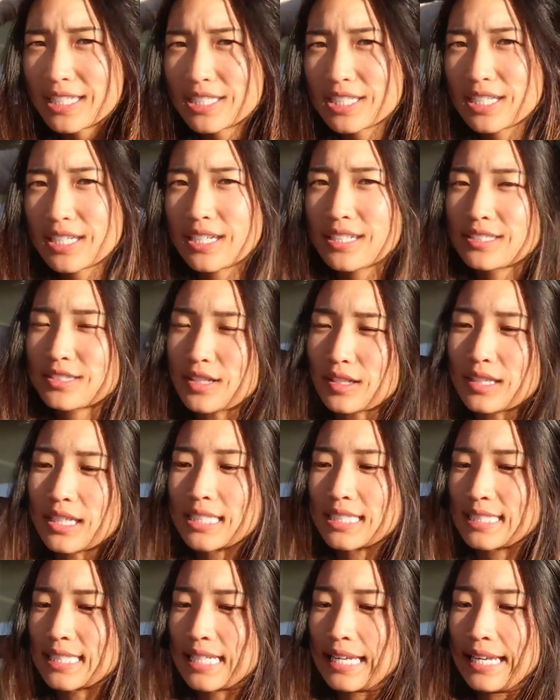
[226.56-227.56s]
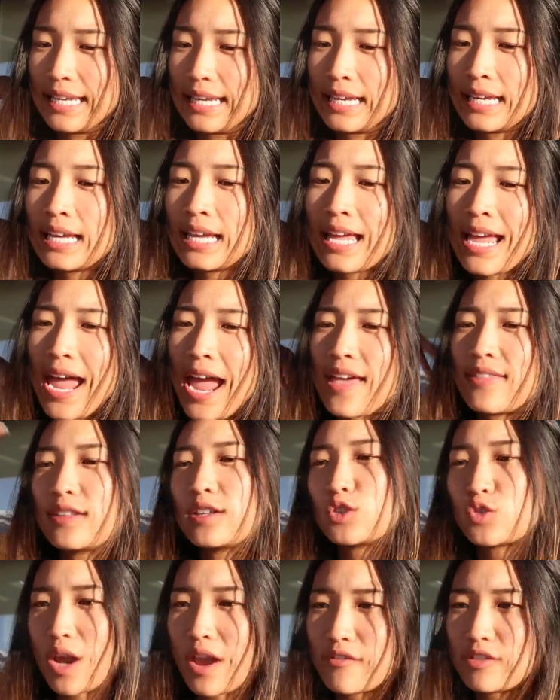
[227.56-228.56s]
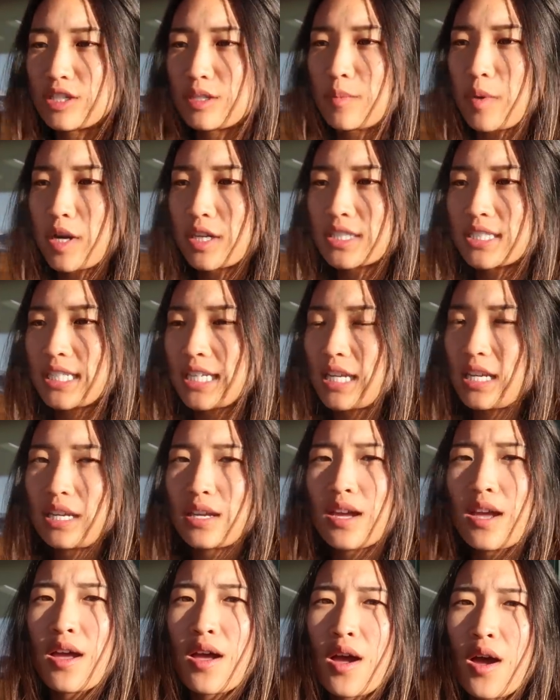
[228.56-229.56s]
into Salt Lake City and then driving to Park City,